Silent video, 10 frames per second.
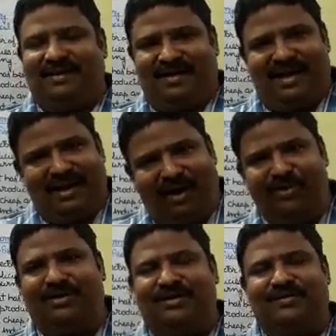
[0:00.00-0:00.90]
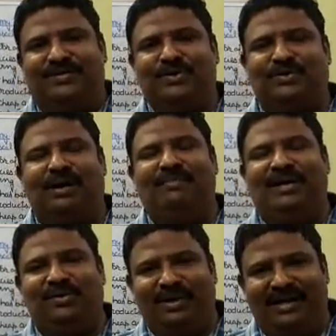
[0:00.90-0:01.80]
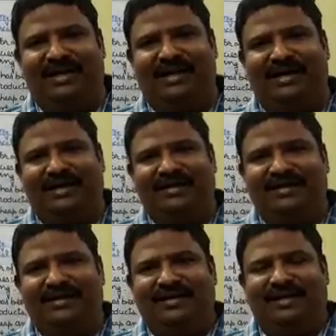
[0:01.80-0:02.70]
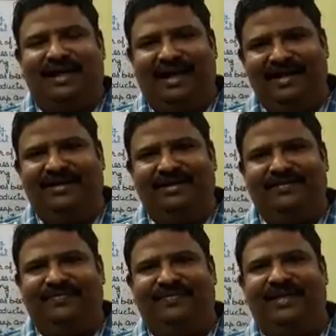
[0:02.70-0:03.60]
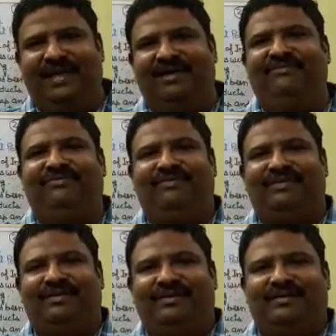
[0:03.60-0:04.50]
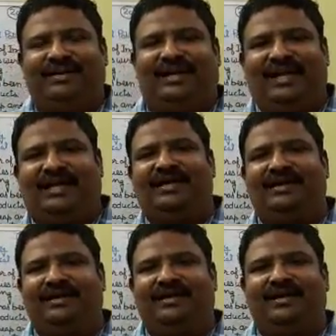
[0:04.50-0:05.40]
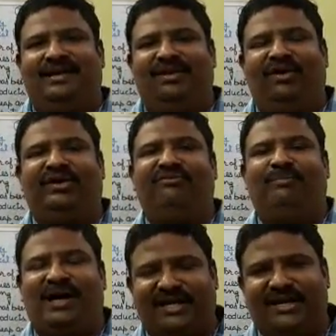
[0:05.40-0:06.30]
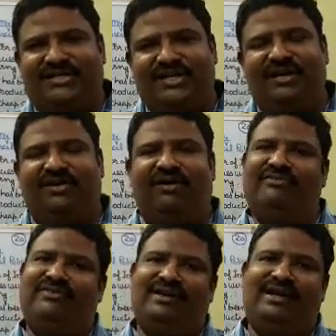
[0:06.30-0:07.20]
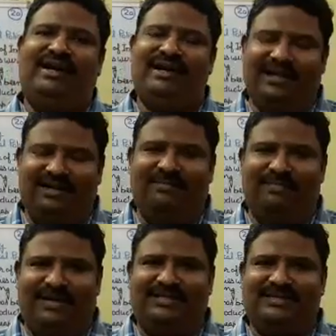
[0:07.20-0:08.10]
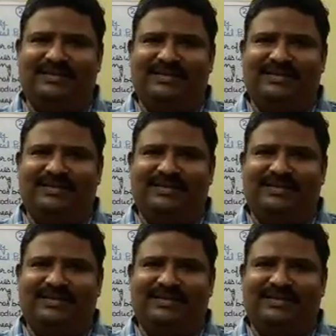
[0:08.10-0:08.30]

allowed to come into India and they have taken lot of market share of Indian companies.